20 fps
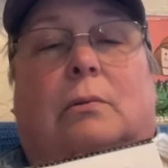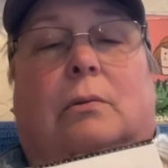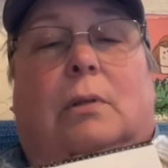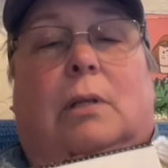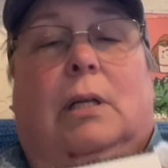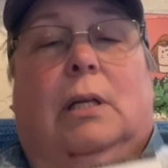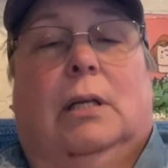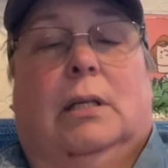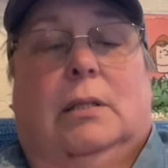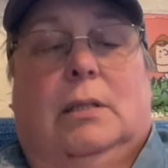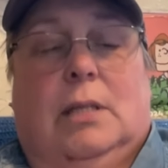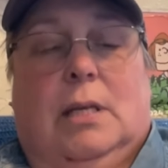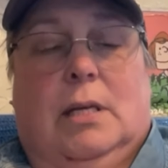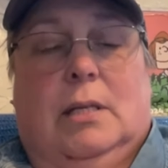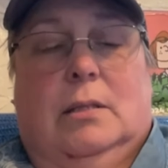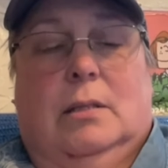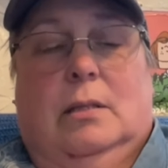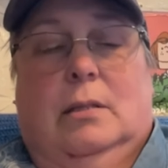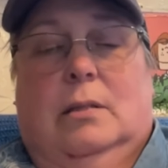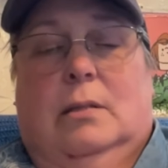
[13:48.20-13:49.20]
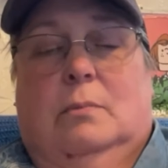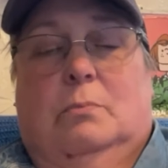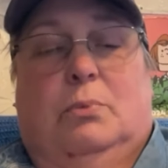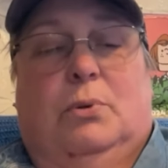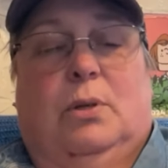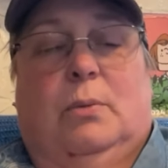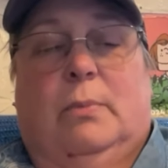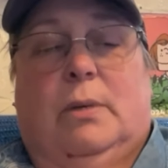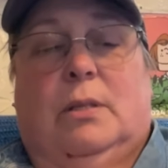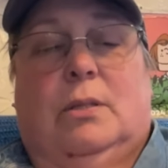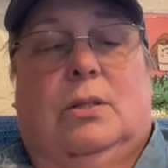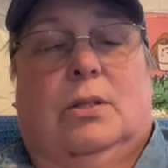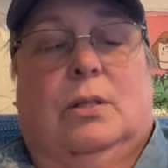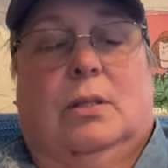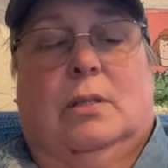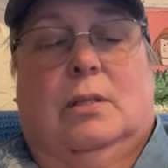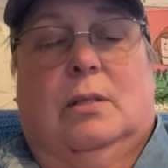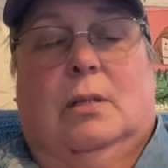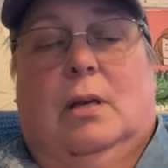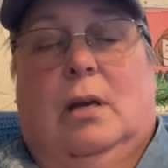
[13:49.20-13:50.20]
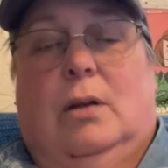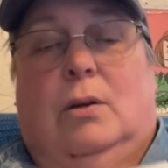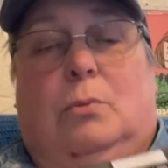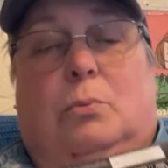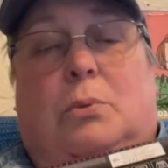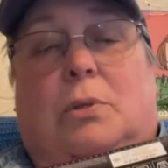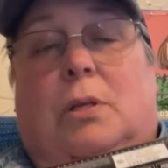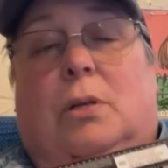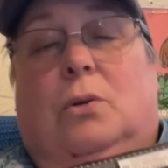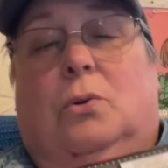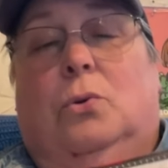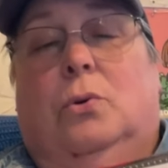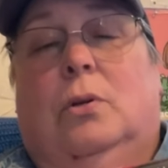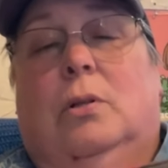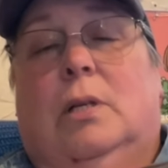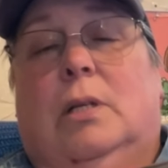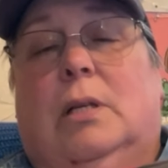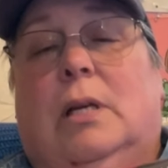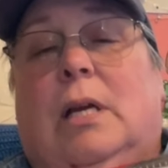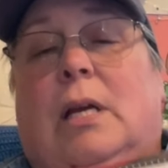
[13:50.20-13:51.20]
And yes, it's pretty much this 100% acrylic.